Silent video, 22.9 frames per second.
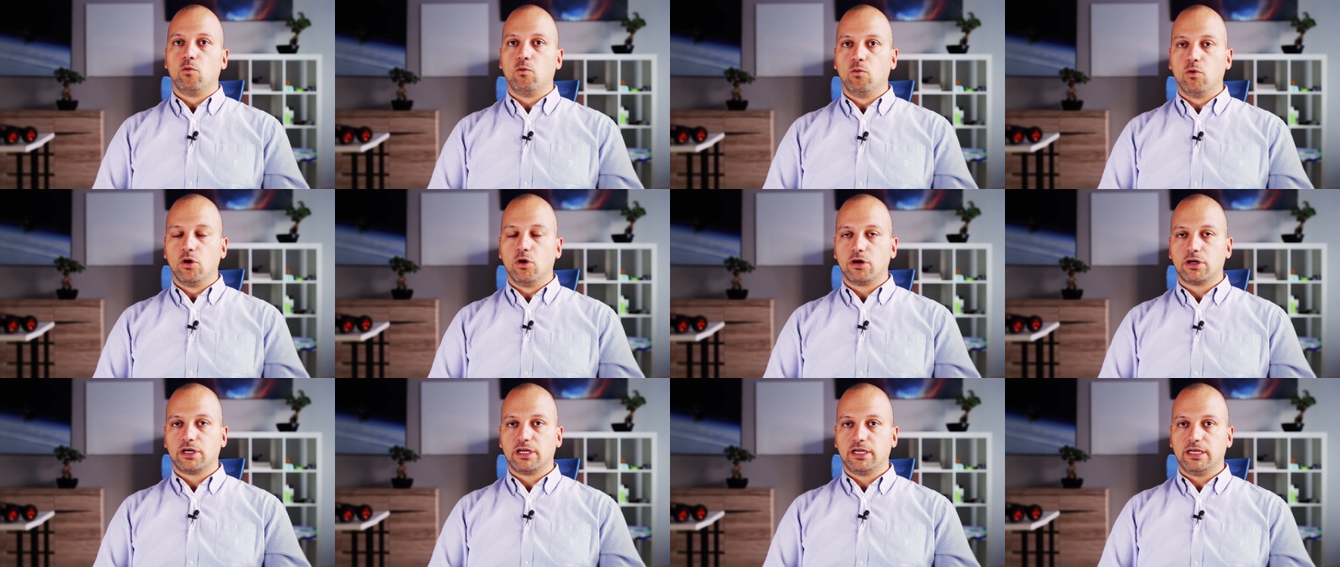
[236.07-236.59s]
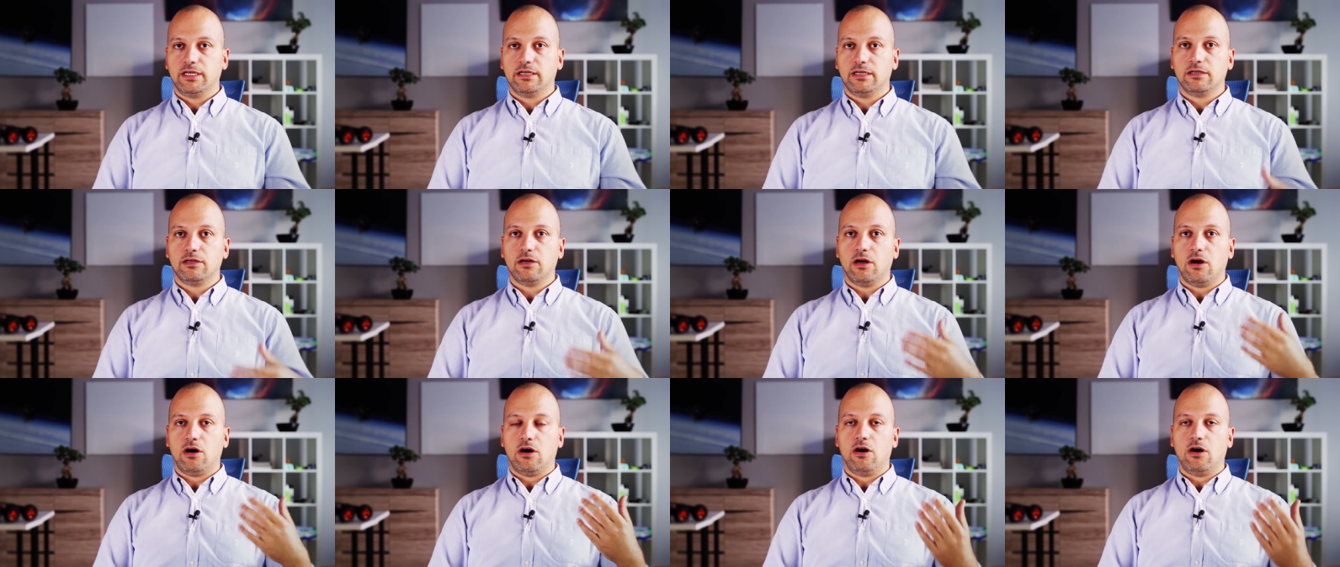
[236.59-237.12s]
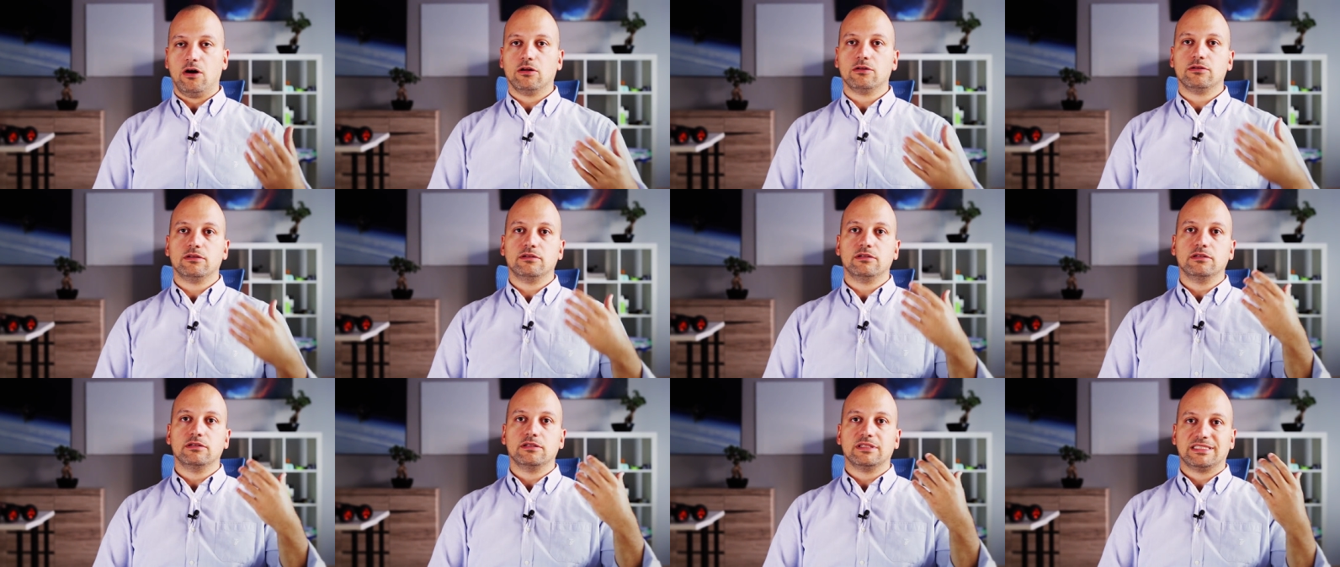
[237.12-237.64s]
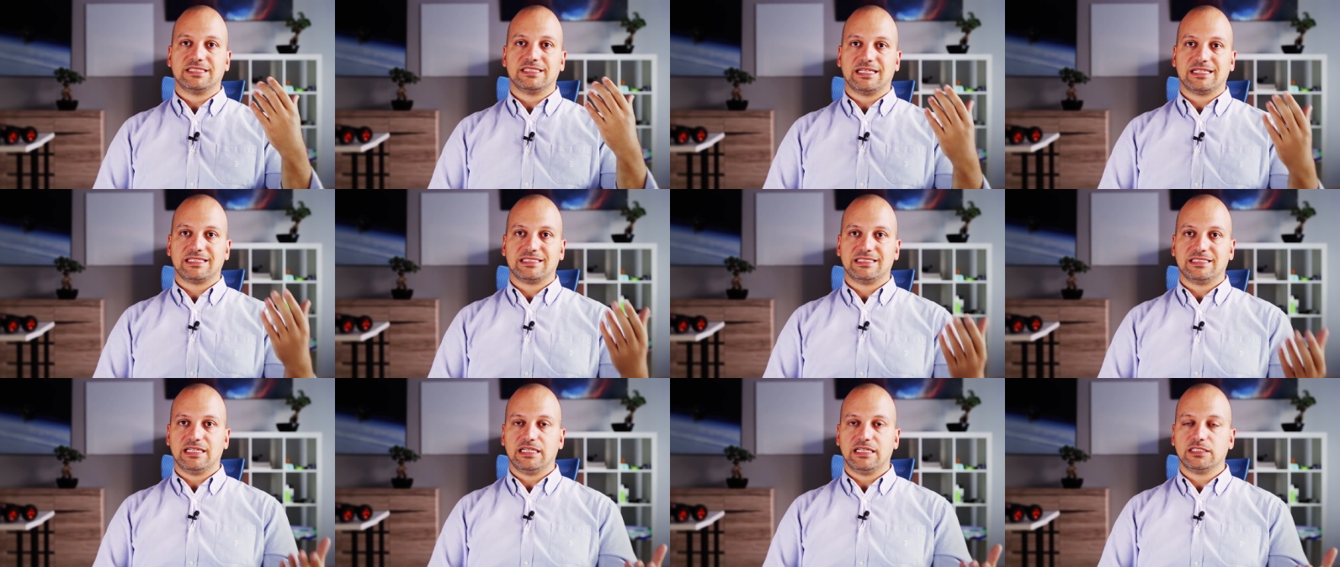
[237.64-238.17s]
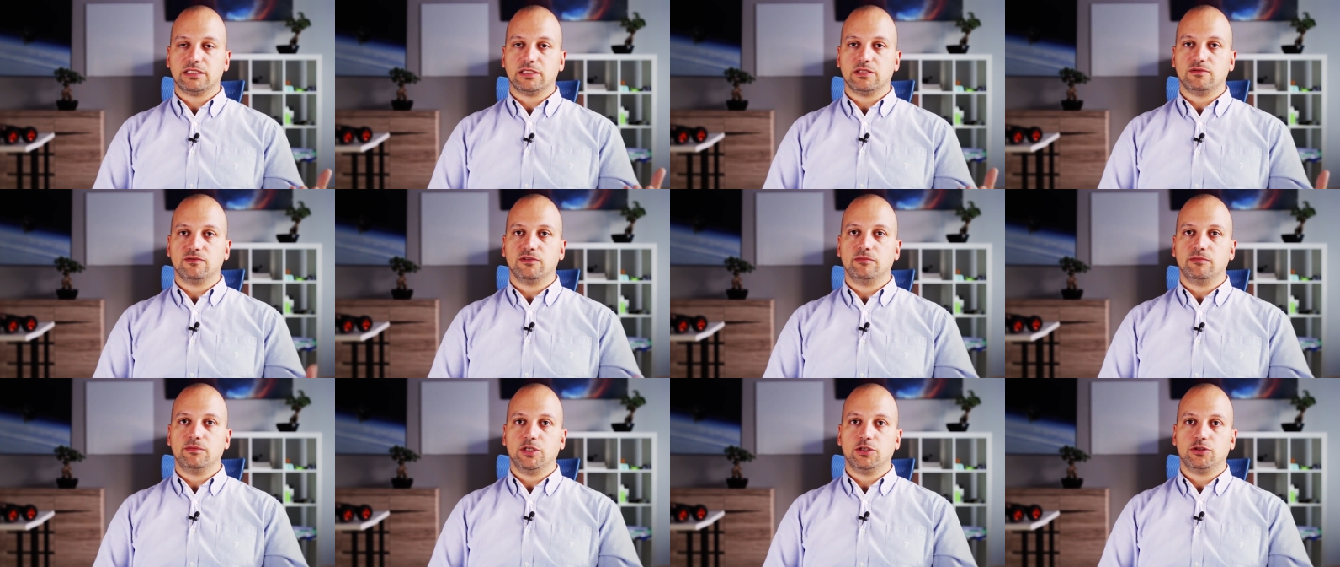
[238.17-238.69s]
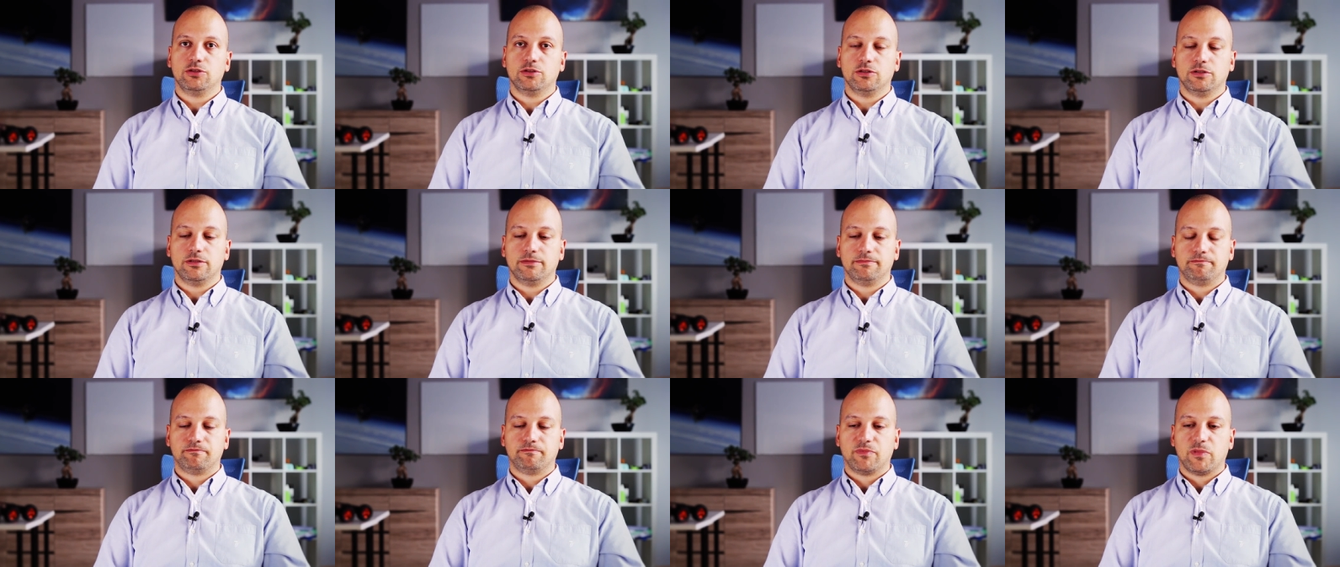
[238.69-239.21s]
working on the success of the mission.